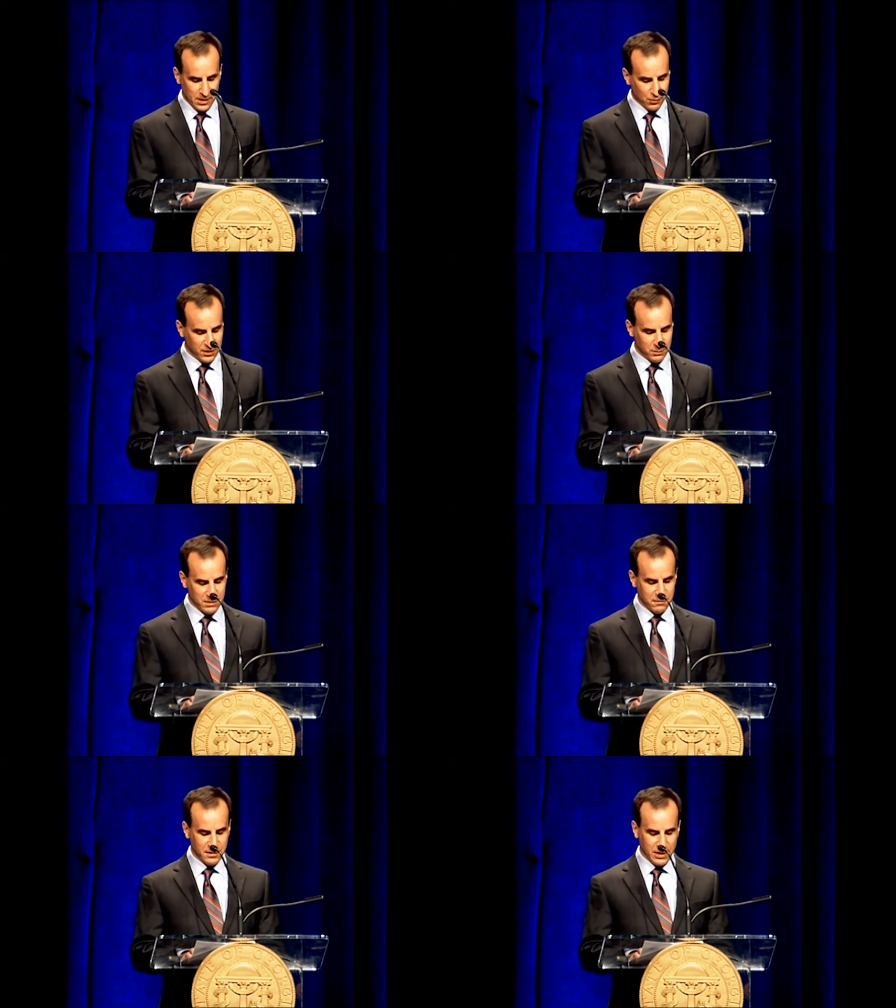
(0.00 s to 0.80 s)
We've
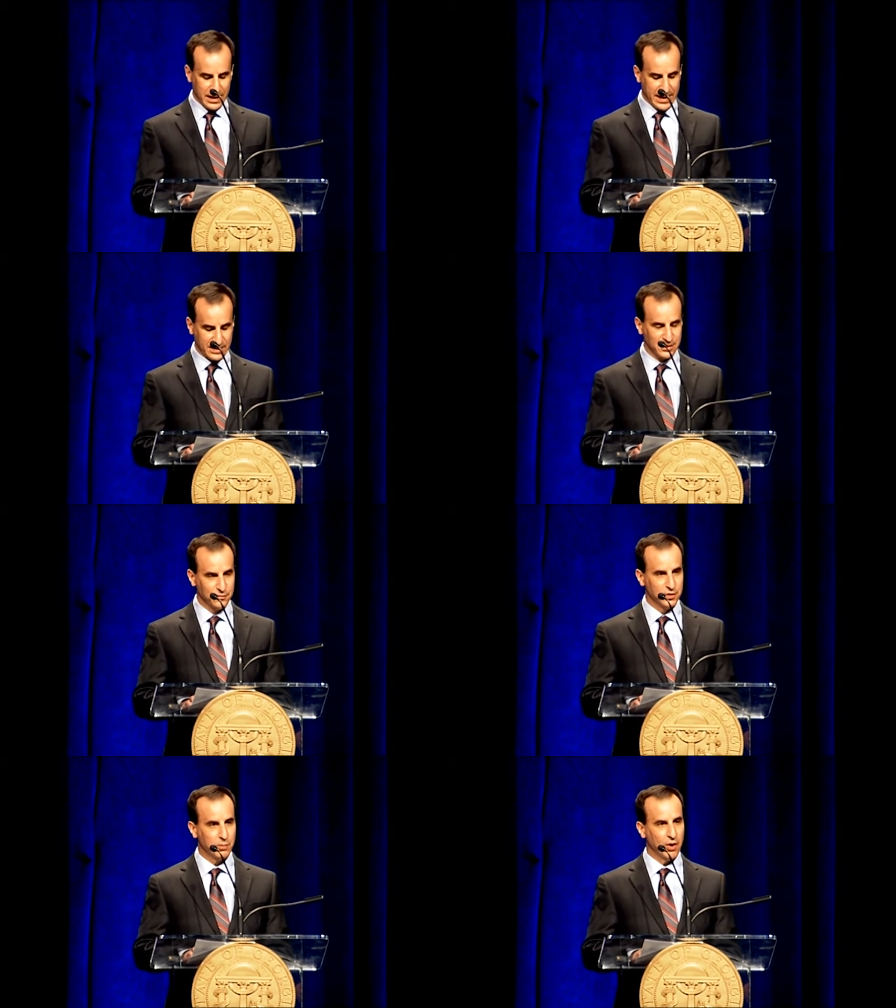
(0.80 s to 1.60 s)
been very
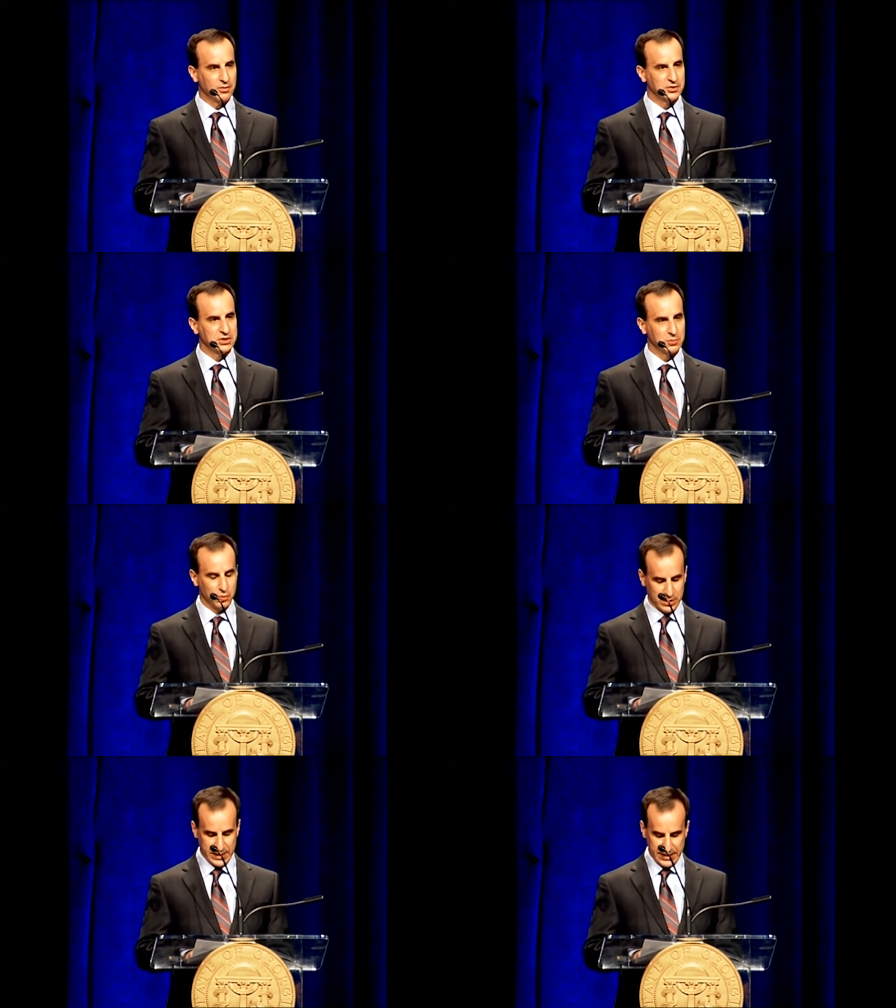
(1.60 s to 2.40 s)
active with Partnership
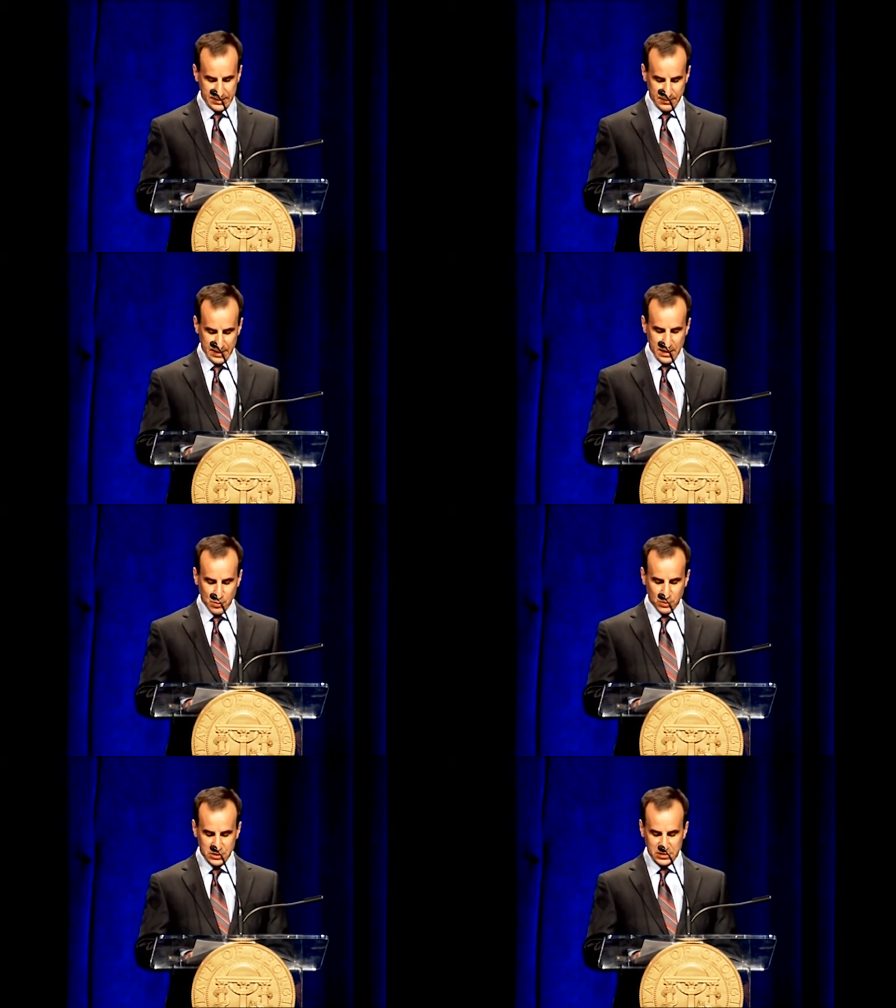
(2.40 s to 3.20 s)
Gwinnett,
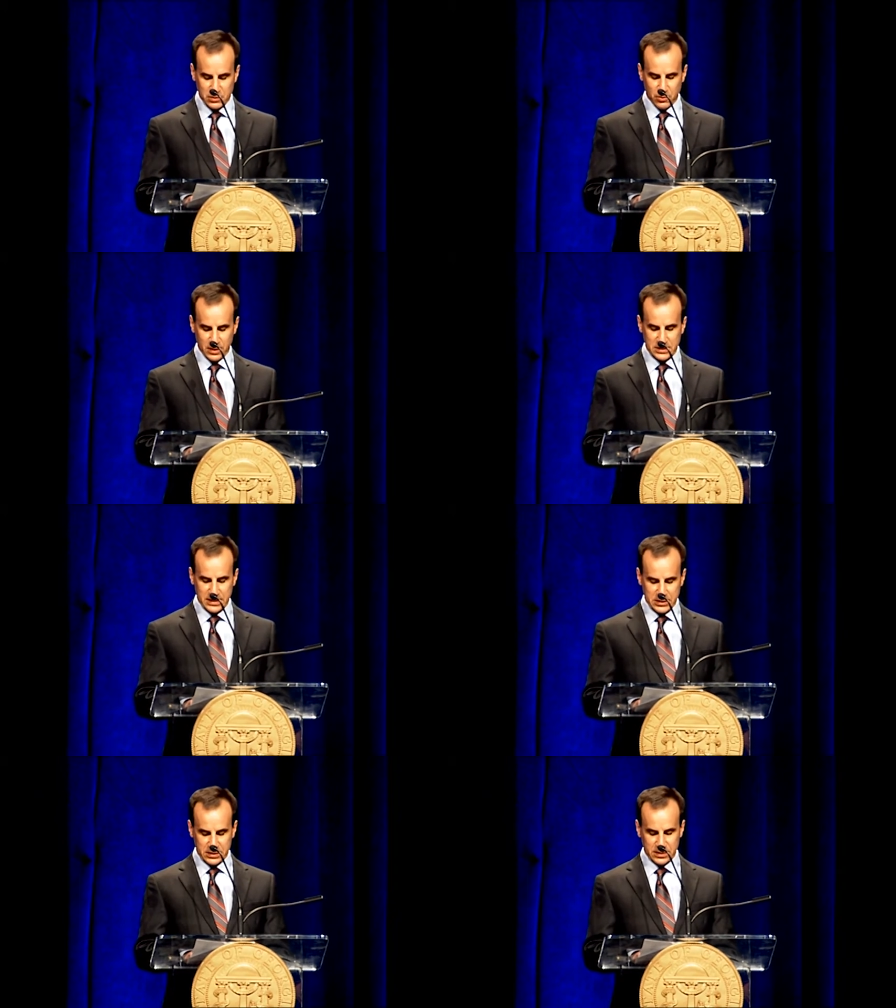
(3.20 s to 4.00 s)
which is an
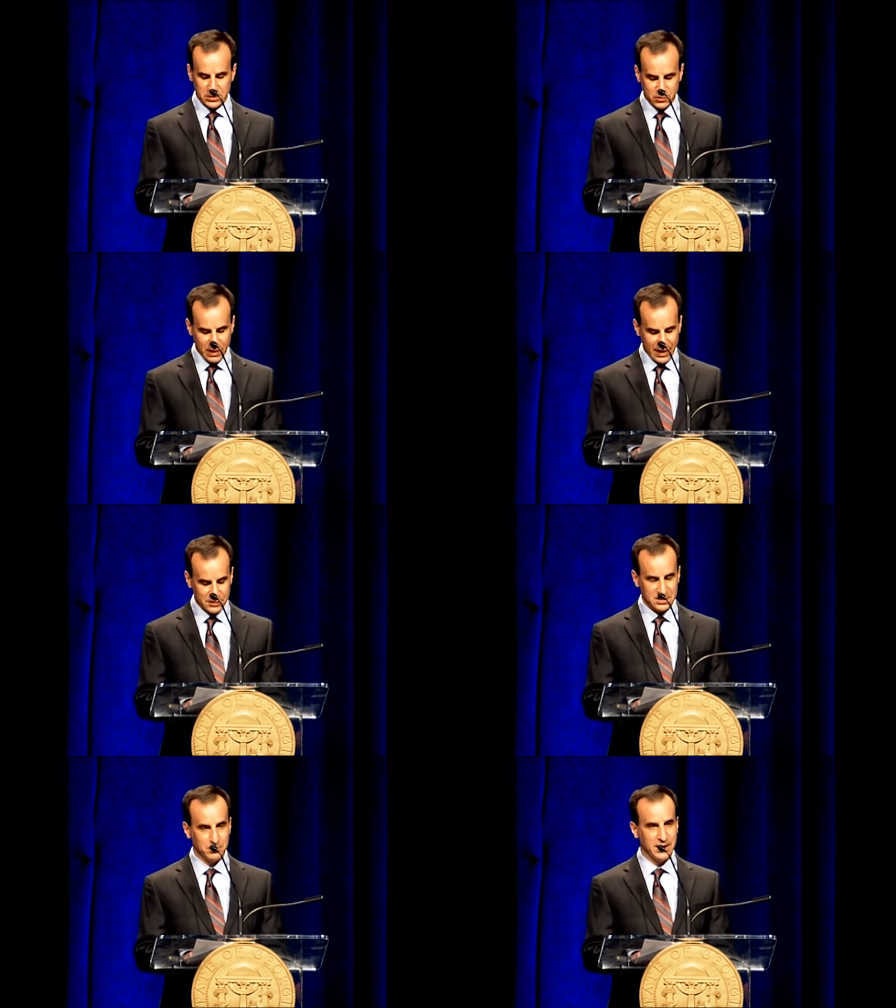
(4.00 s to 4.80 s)
organization that
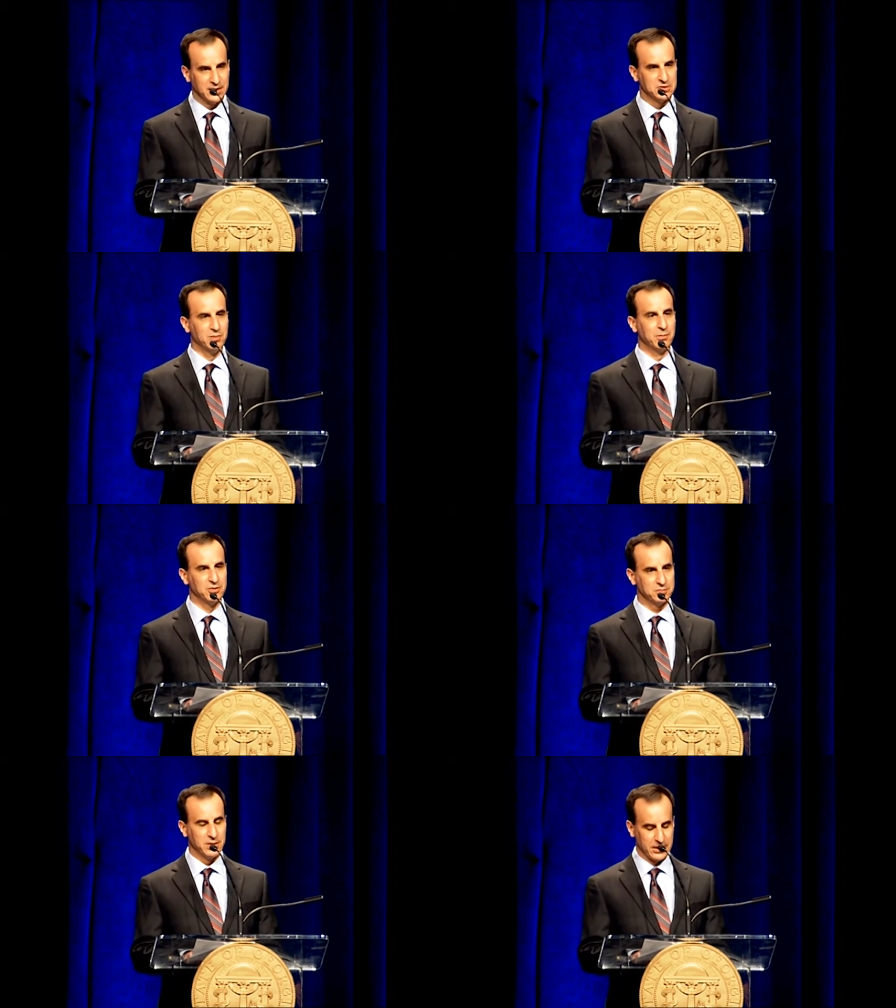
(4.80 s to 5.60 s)
strives to make its
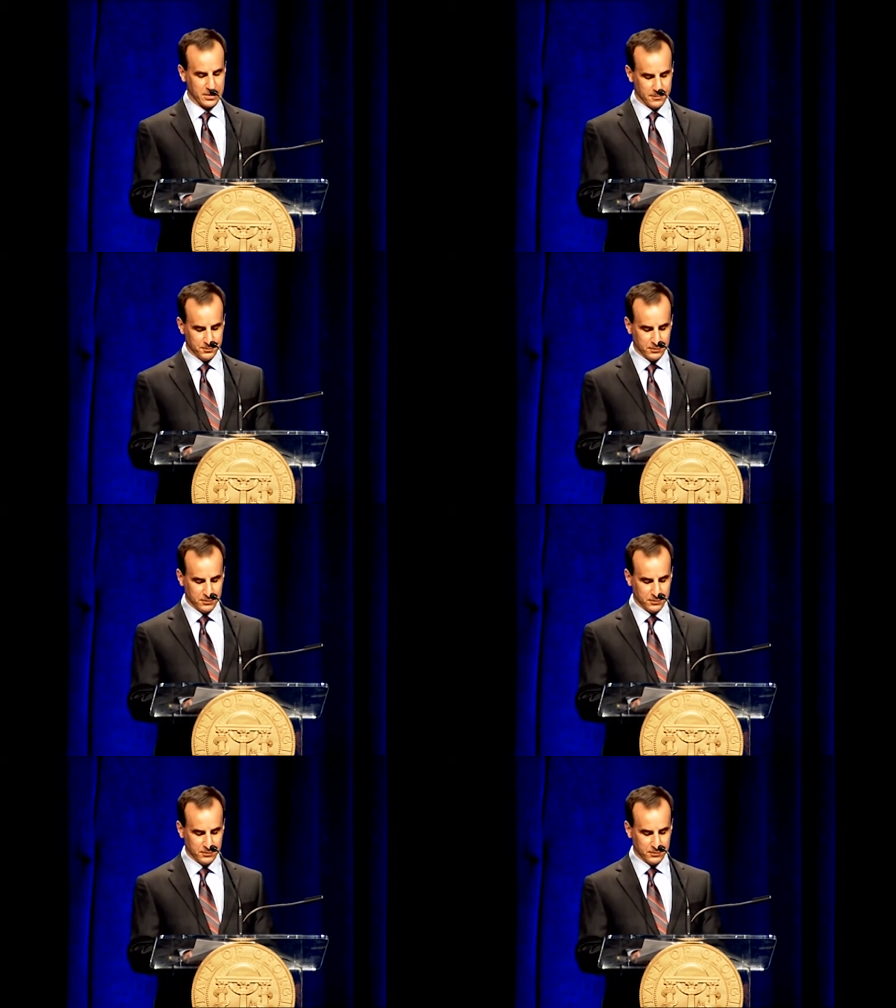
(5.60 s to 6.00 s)
members better.